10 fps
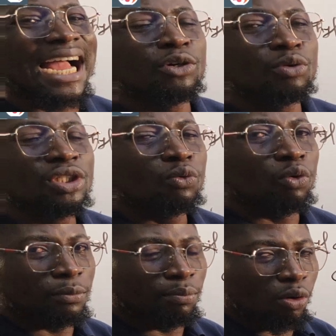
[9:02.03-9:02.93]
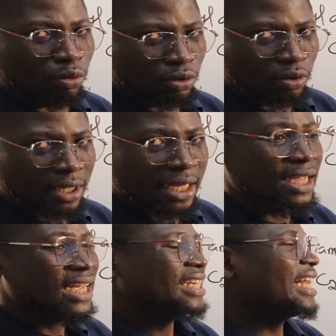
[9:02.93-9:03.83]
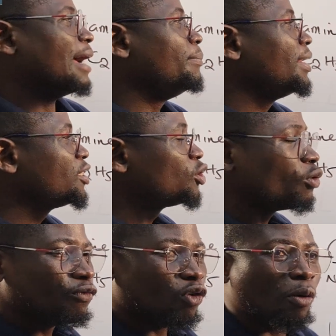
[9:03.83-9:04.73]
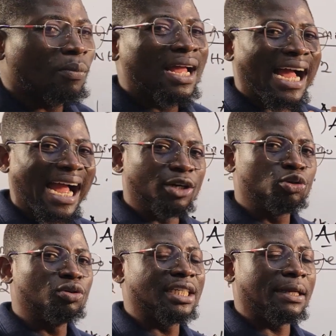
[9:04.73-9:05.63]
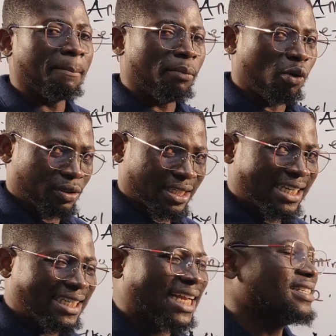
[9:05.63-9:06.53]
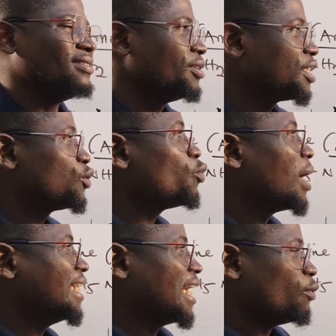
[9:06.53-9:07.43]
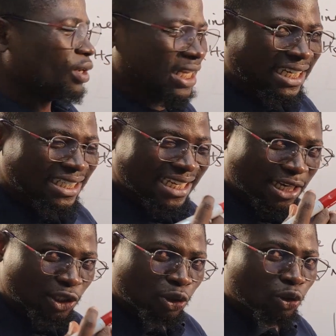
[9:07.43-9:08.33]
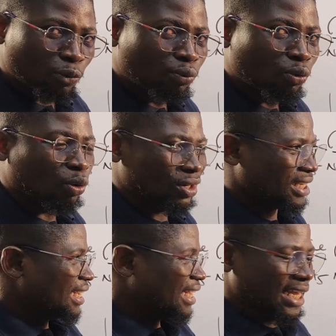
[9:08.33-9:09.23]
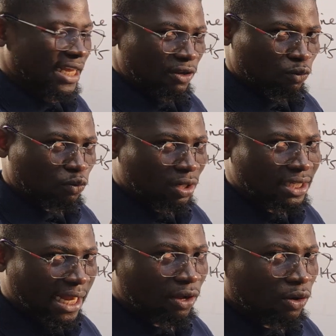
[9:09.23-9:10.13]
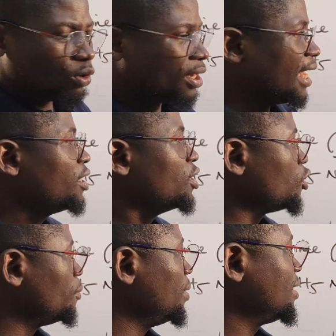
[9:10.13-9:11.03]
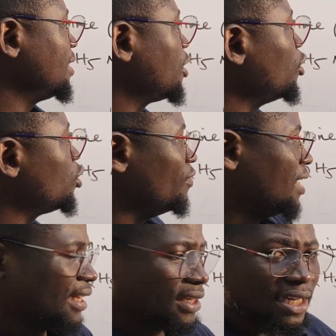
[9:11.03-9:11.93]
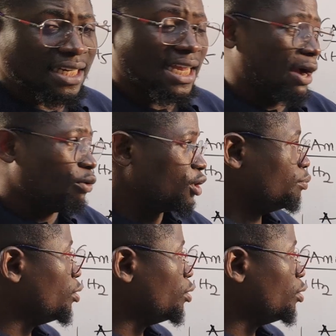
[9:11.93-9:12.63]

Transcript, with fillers: Hydrogen what? Bonds. Okay, their ability to form hydrogen bonds. That is the reason why they are what? They are soluble what? In water. Okay, so please take note of that. They are what?